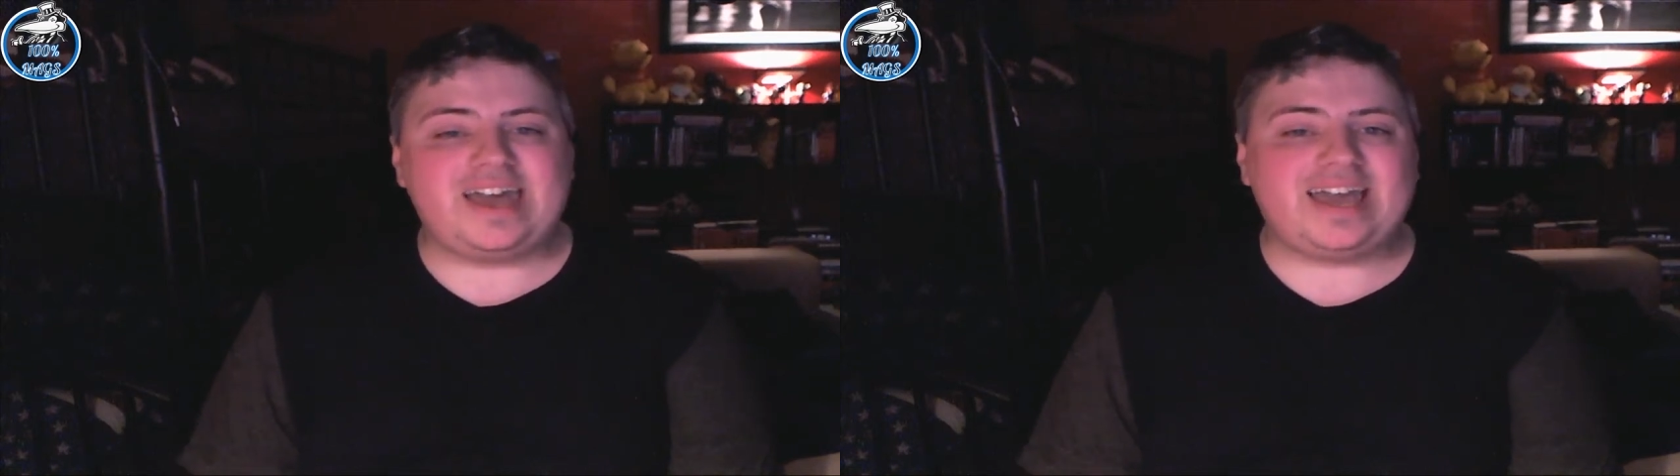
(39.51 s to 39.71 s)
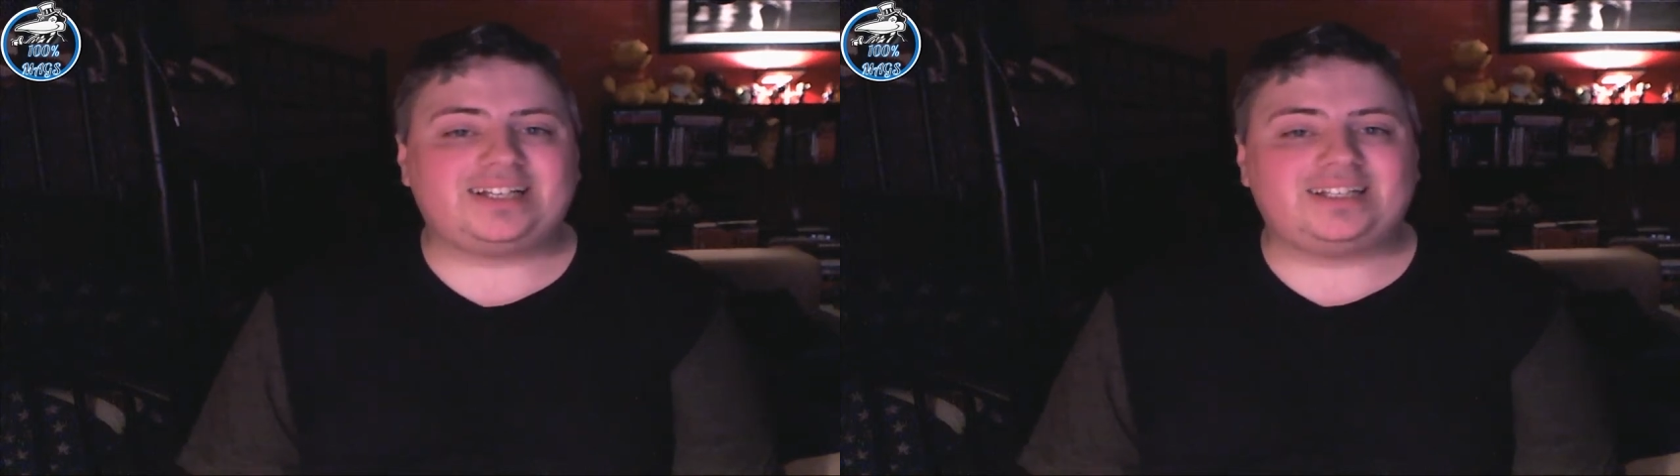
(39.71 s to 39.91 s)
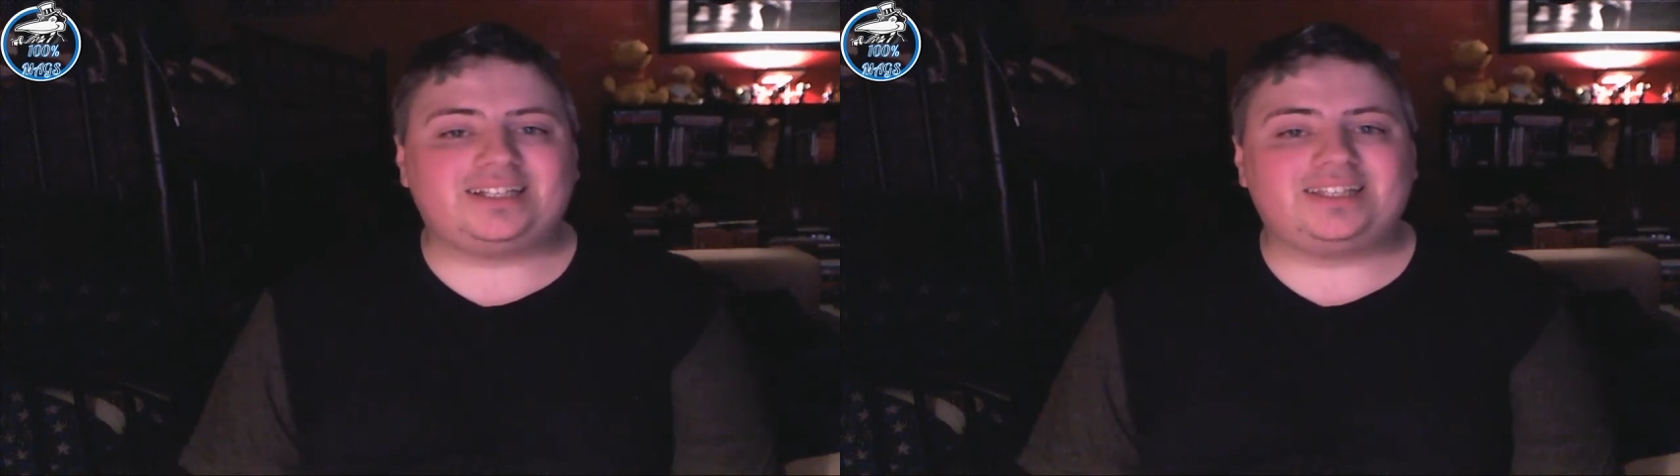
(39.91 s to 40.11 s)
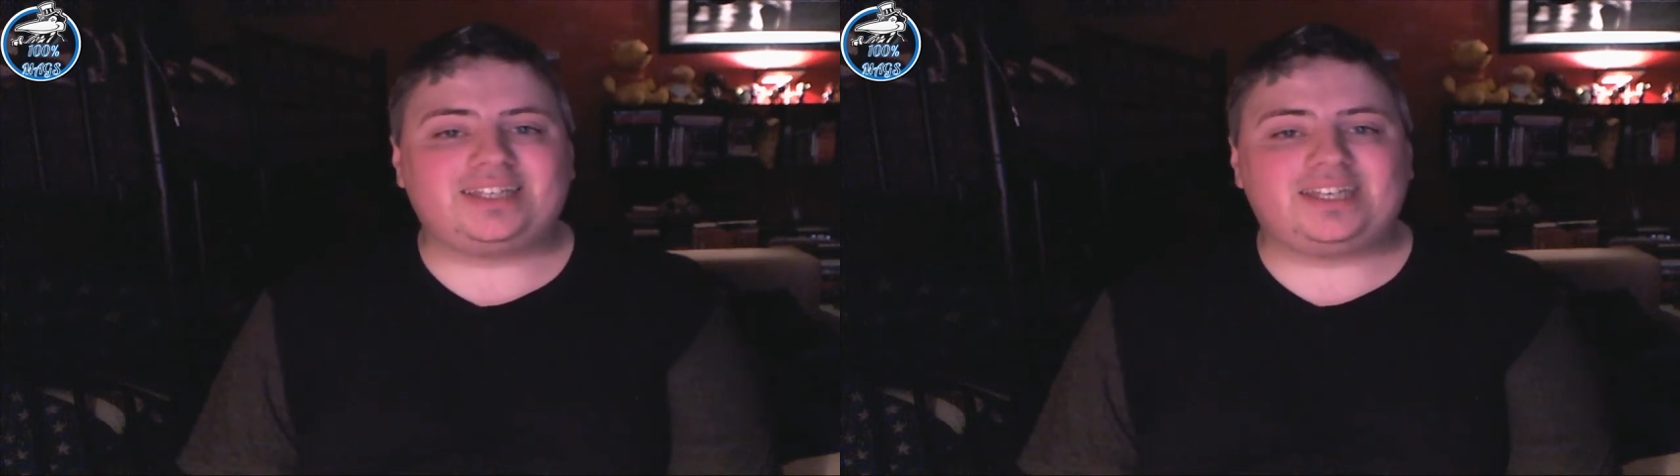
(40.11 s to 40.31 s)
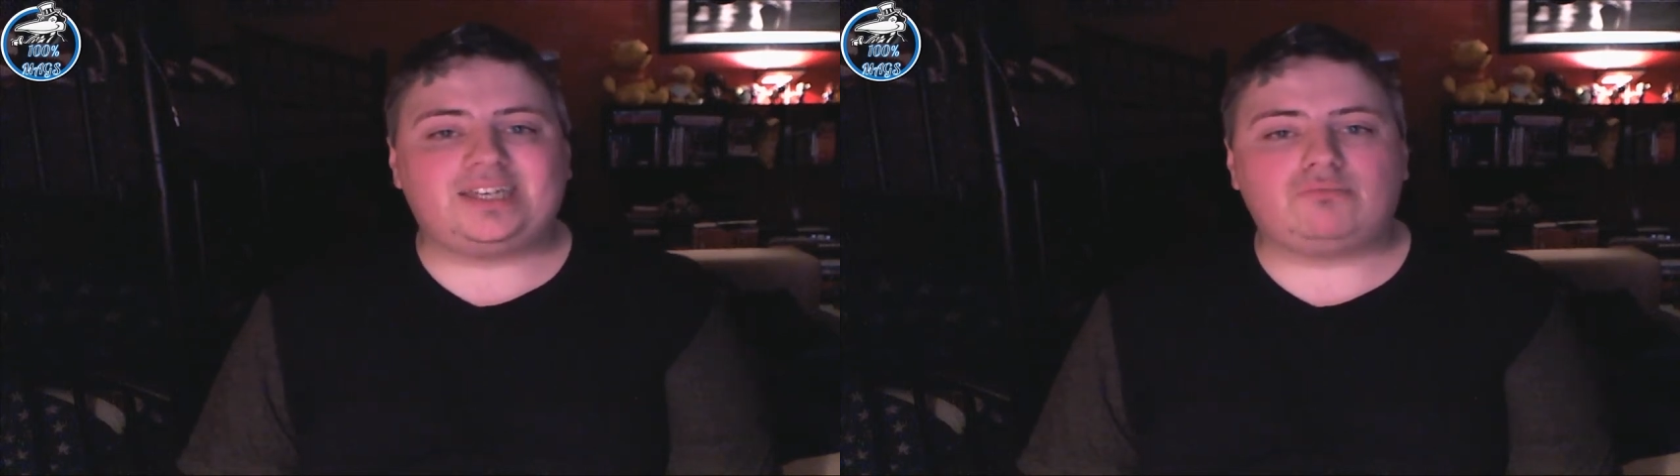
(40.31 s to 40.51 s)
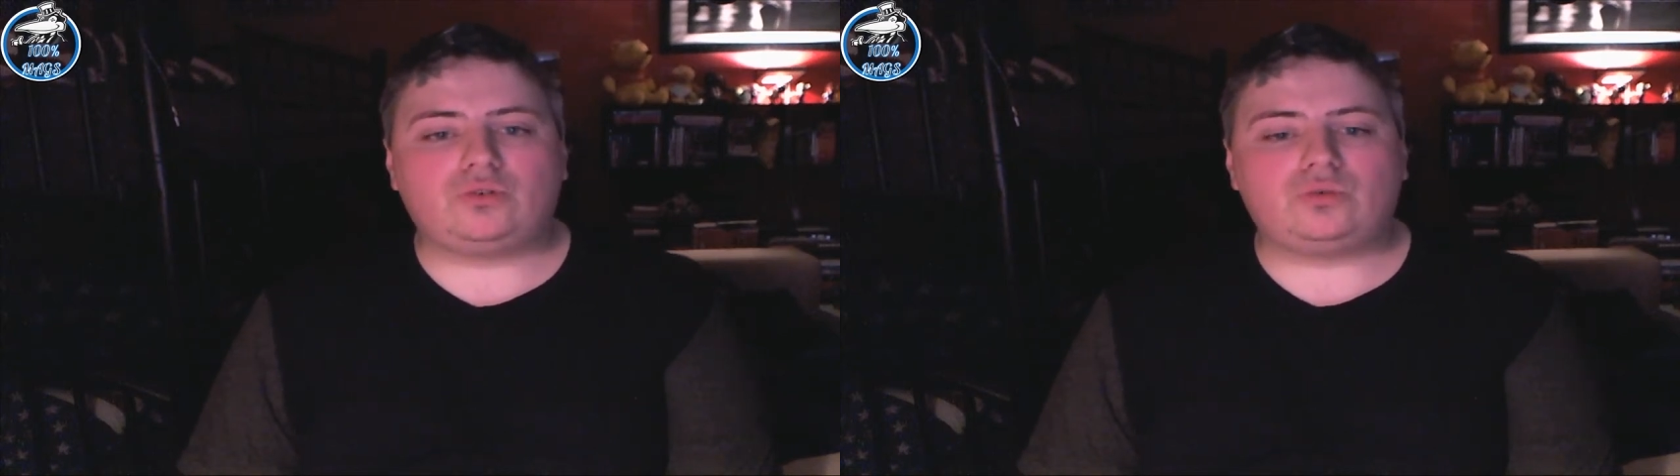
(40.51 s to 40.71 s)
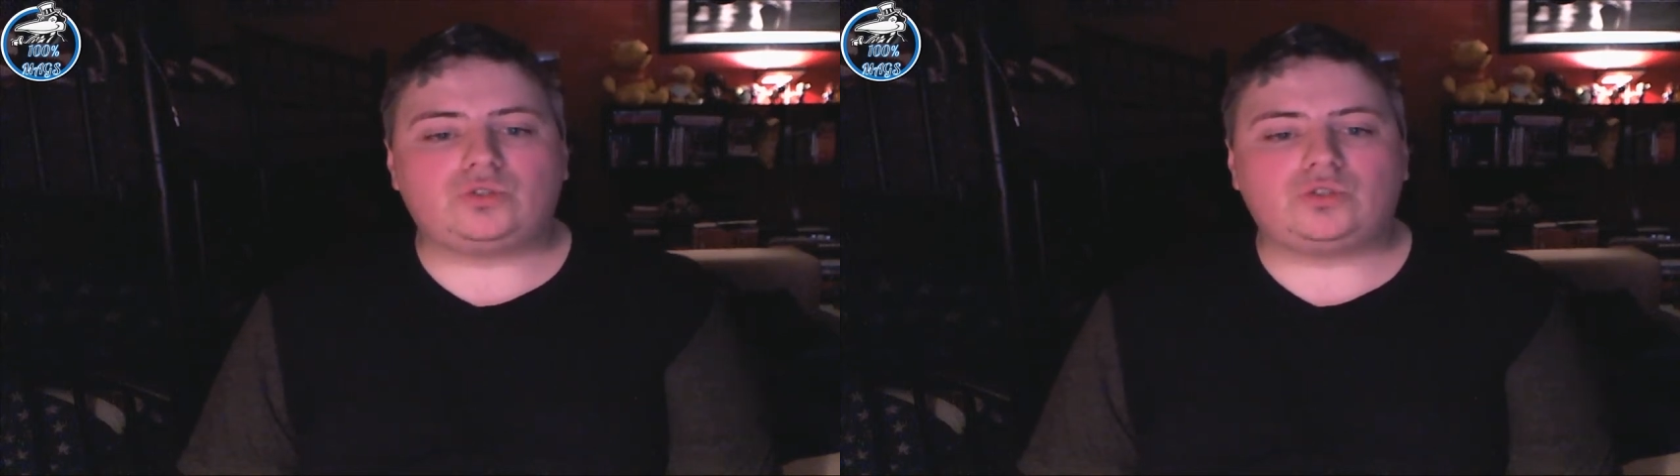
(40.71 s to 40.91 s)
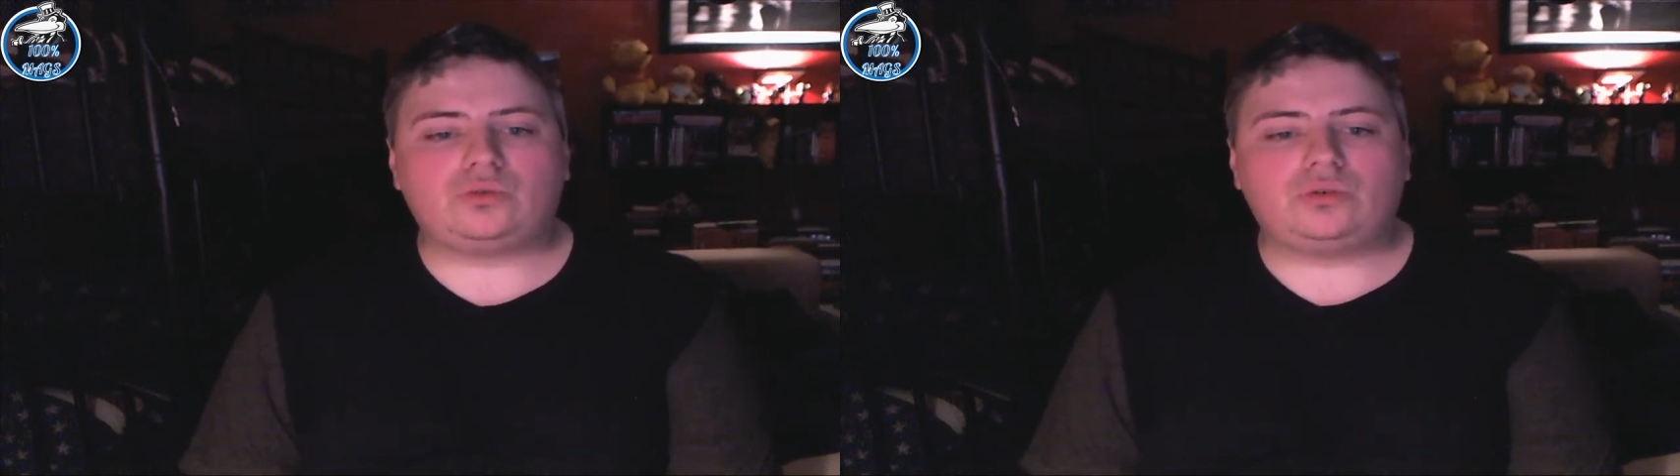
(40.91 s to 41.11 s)
heading to the game
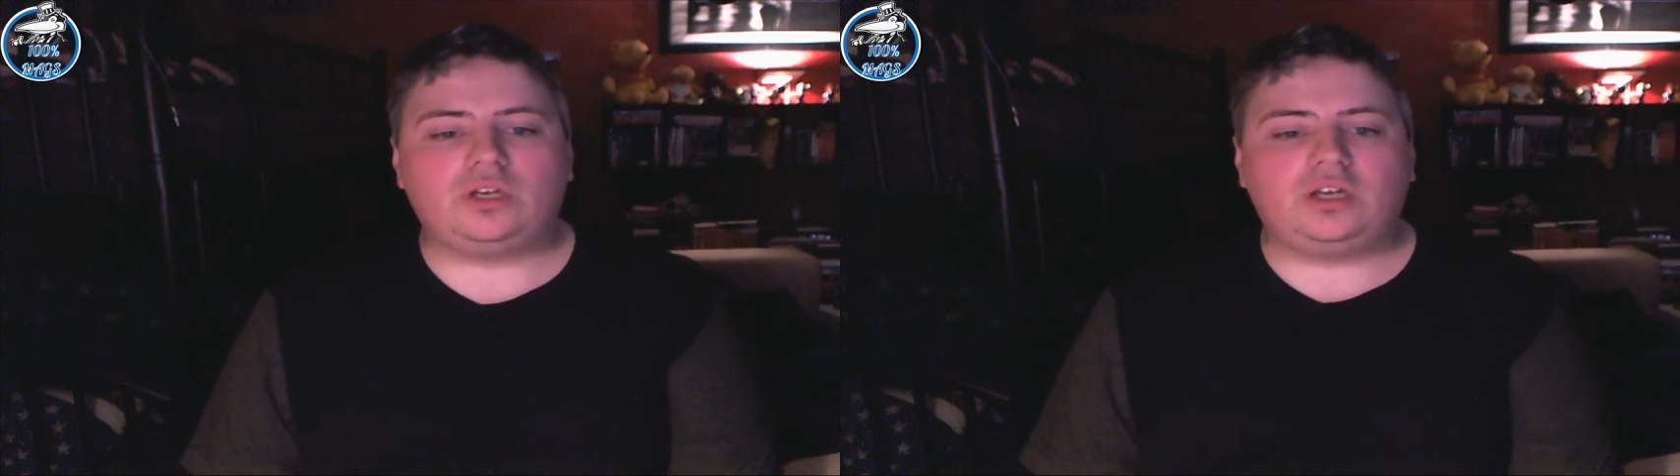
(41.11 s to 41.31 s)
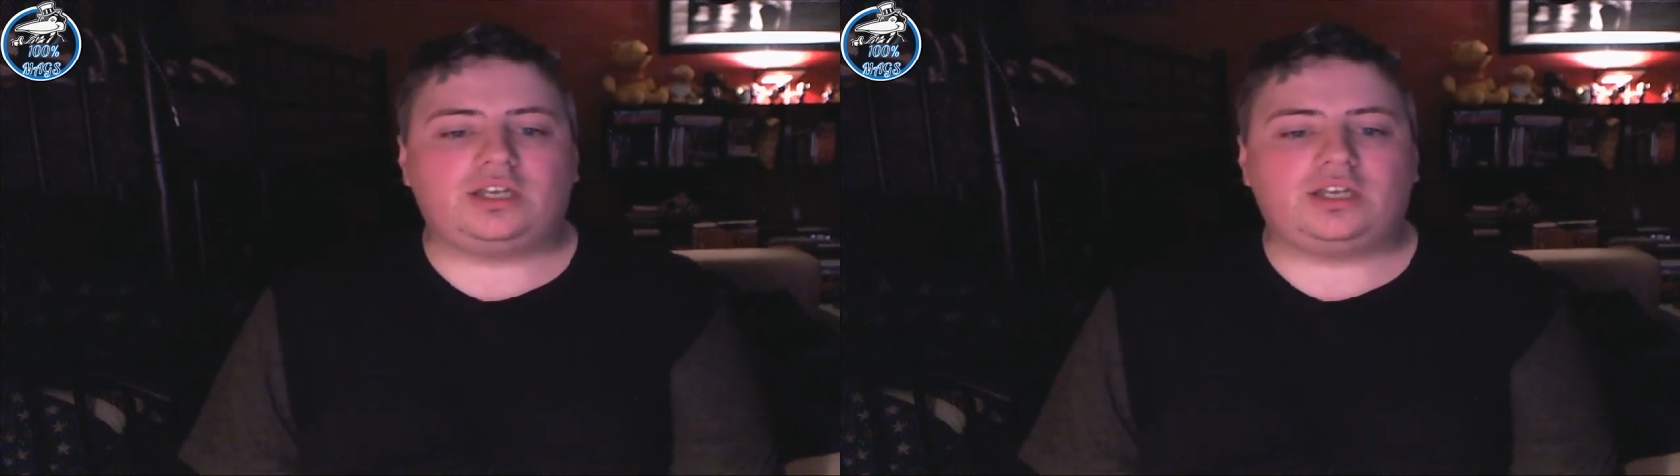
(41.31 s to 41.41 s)
also.